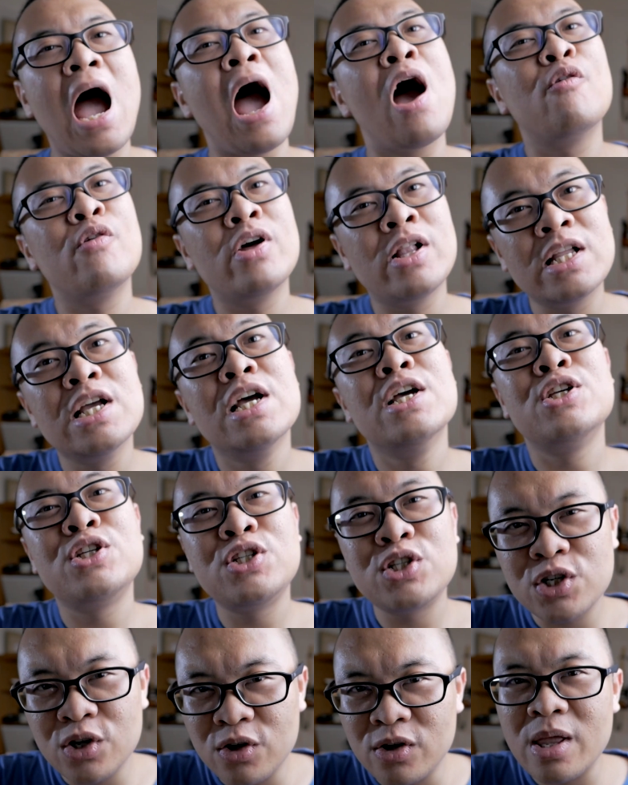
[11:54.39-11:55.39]
I will
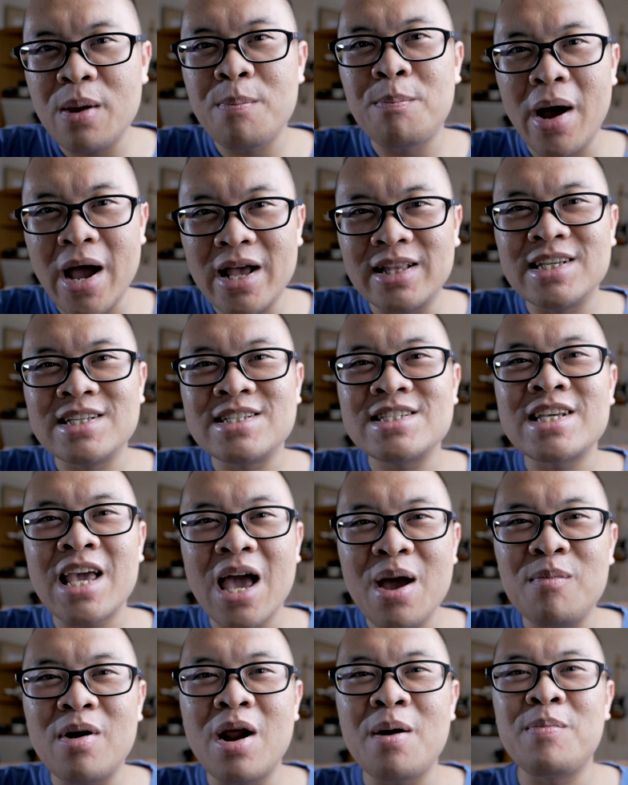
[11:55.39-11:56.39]
surely buy this
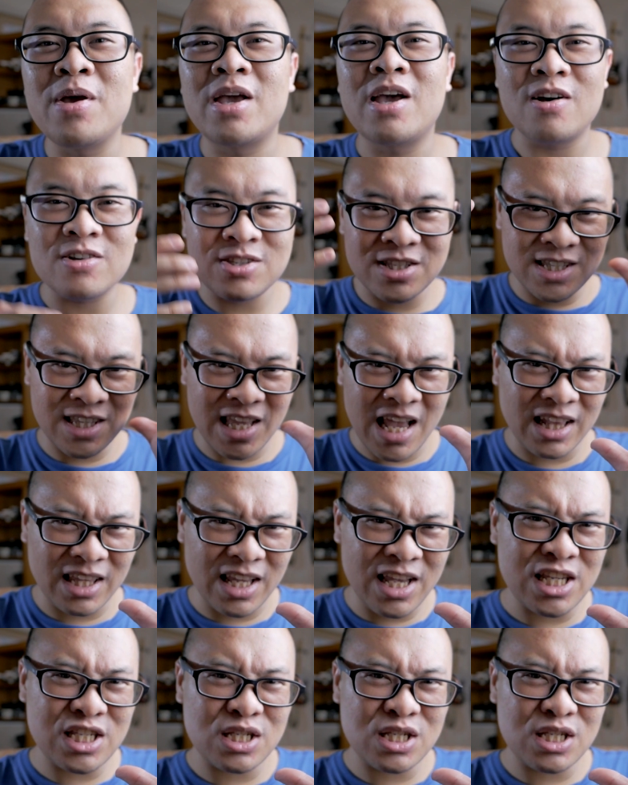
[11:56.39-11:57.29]
camera because that